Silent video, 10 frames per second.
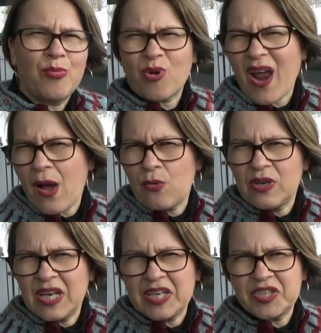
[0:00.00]

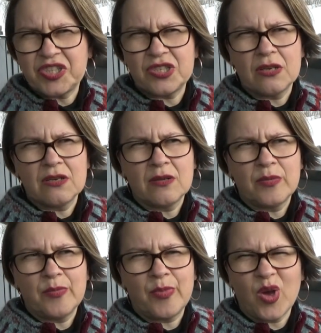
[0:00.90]
brownish
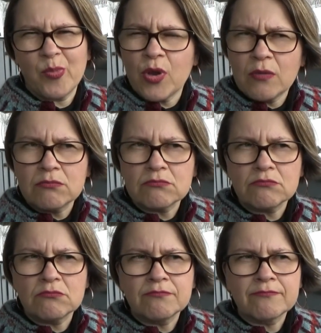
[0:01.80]
purple,
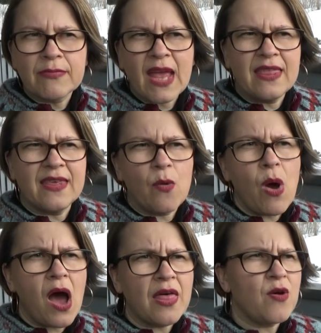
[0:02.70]
and the
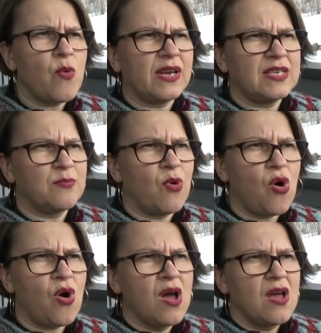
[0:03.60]
other one is
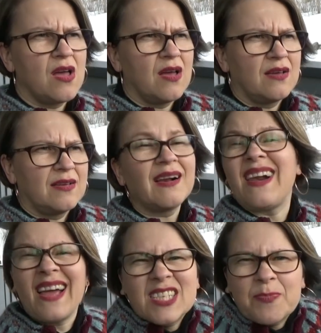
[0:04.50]
more
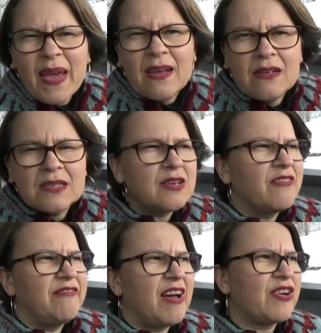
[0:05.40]
like speckled,
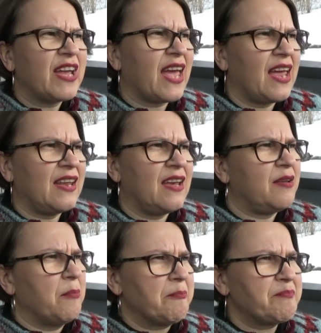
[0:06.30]

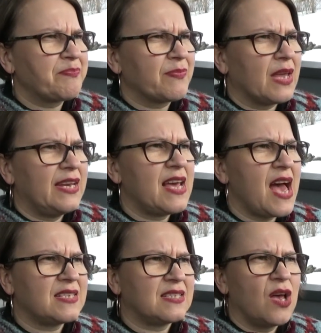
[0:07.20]
variegated. It
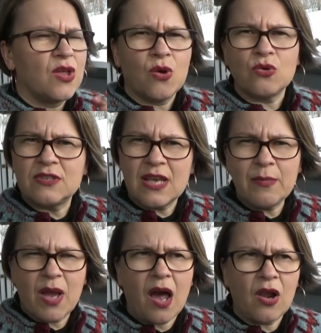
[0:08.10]
has those
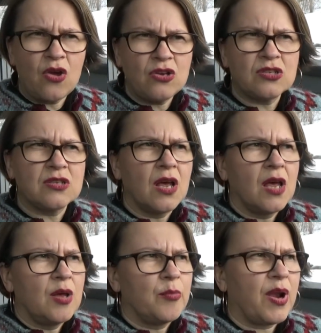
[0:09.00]
same colors
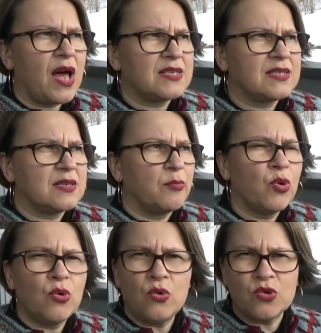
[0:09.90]
plus
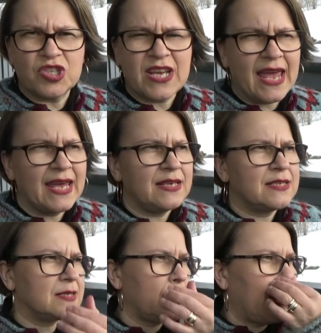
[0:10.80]
blue
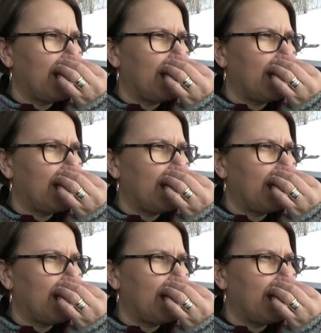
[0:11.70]
shades.